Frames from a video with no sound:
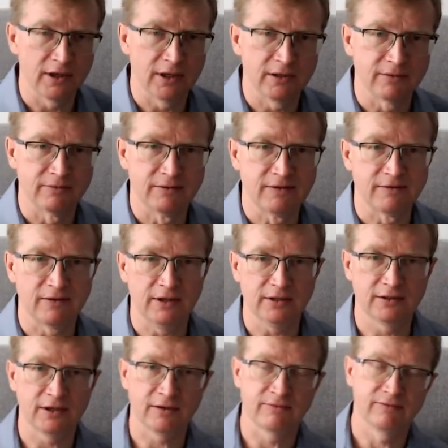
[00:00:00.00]

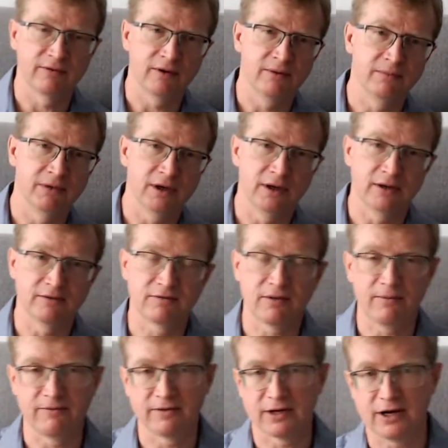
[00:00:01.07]
resulting from some
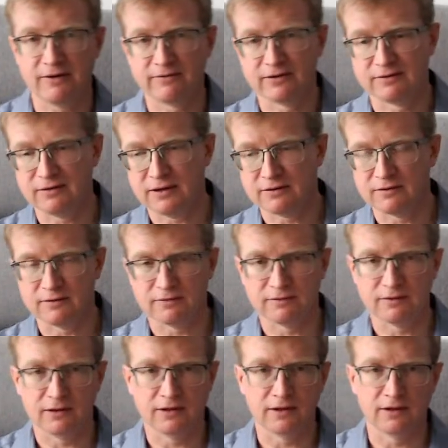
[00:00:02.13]
of the conversations
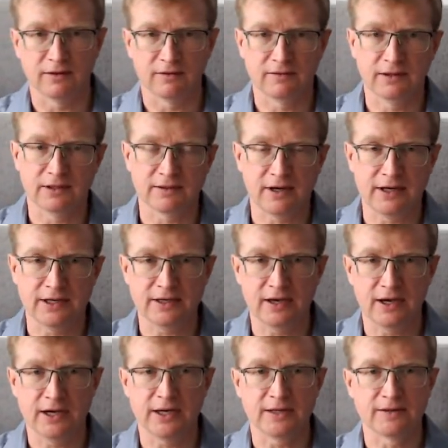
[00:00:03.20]
that I
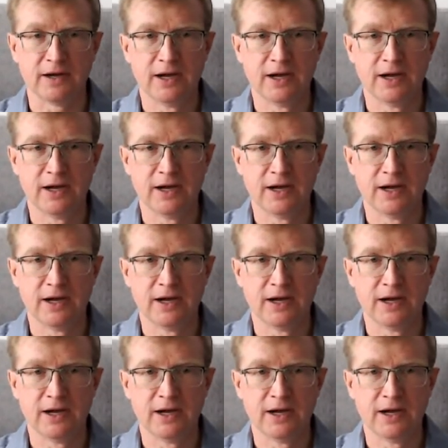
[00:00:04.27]
had